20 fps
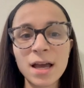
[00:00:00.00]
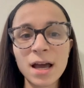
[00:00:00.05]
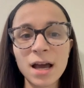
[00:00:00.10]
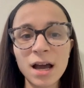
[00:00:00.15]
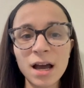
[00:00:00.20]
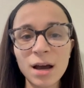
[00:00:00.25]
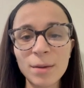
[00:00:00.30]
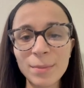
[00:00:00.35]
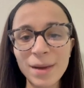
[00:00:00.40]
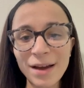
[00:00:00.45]

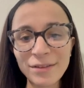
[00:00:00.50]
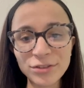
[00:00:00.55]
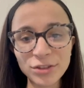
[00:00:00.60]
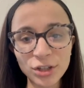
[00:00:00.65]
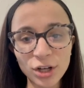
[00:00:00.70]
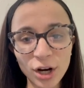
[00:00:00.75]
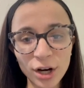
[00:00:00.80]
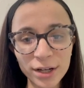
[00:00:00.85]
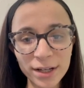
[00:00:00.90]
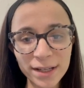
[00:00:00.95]
After
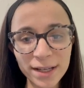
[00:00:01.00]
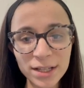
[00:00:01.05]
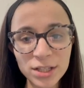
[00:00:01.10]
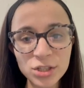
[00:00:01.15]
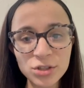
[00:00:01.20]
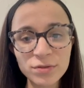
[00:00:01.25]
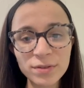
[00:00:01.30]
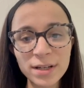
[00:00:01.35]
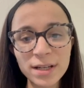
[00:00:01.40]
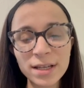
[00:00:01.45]
cardiac
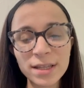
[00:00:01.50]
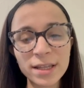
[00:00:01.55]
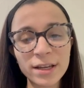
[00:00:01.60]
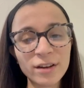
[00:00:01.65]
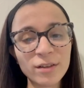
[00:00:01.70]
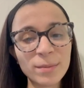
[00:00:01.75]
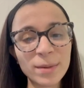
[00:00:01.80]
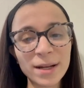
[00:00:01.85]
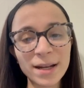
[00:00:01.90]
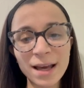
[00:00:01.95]
injury, they
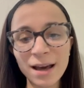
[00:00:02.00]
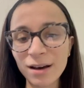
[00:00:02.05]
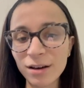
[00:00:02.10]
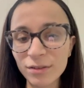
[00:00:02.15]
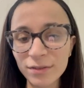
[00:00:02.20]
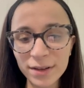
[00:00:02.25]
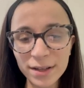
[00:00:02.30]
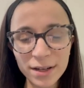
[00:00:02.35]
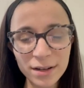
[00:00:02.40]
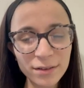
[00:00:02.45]
remain
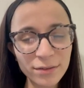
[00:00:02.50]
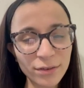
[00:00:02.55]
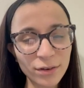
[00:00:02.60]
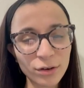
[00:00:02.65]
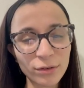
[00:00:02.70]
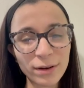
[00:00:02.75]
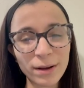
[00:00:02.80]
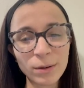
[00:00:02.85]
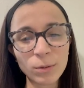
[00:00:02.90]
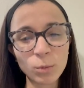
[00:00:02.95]
elevated for
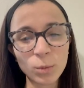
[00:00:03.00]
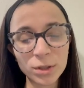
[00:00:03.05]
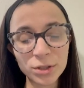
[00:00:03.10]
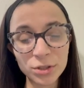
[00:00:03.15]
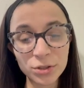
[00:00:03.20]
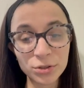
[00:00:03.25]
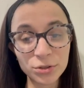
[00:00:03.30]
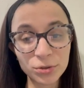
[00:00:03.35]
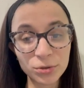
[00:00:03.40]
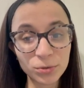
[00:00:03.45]
around 1
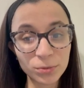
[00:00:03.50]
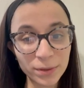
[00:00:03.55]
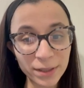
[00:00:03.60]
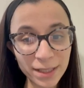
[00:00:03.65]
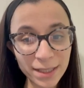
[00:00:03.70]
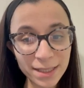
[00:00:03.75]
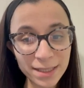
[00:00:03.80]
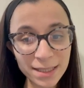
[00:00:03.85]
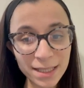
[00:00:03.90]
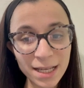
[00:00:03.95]
to 2
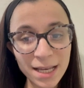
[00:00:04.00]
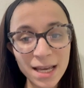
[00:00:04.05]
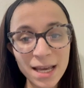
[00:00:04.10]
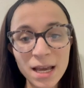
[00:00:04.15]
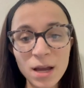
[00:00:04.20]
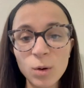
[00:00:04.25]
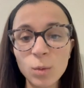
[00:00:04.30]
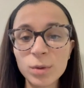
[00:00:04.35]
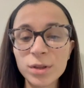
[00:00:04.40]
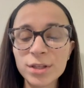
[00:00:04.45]
weeks,
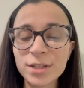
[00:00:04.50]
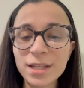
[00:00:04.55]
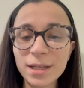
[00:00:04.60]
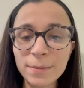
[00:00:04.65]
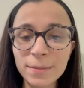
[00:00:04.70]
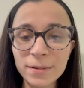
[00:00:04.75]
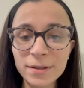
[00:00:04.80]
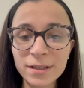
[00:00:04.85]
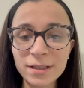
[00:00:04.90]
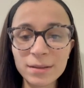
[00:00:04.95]
with a
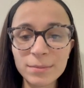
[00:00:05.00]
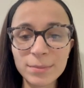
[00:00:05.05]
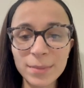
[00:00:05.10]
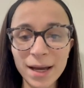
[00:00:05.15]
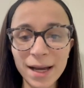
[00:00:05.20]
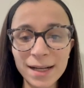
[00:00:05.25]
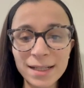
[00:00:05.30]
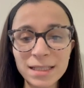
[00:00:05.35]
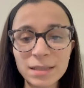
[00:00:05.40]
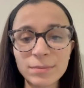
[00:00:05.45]
typically
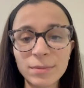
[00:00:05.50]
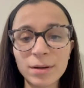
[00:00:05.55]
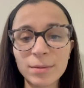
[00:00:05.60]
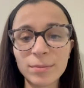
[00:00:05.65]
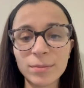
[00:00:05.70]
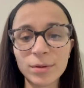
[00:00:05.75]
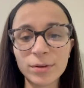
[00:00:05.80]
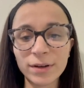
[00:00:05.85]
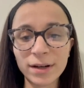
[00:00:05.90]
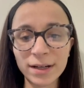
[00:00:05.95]

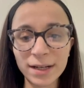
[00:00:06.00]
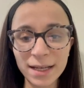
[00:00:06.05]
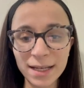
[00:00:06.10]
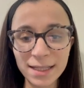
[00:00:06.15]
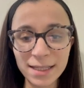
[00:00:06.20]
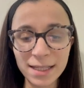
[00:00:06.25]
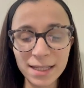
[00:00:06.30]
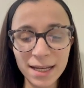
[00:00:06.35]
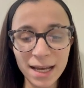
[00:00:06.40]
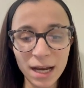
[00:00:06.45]
maximum around
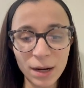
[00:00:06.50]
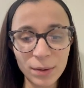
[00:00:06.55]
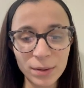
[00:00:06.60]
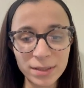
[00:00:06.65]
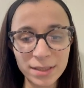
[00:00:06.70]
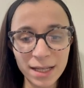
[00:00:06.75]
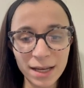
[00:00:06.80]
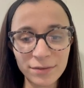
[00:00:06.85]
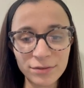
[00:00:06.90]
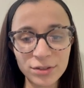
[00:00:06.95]
18
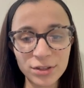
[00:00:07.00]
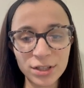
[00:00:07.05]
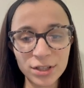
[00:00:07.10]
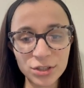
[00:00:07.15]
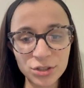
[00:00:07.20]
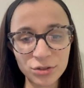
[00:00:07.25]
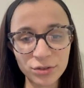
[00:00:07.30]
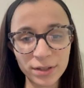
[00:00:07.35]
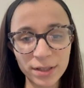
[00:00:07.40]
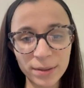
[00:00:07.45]
hours after the
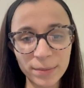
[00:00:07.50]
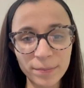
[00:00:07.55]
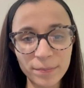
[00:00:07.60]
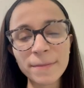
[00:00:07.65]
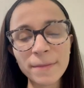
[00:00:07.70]
injury.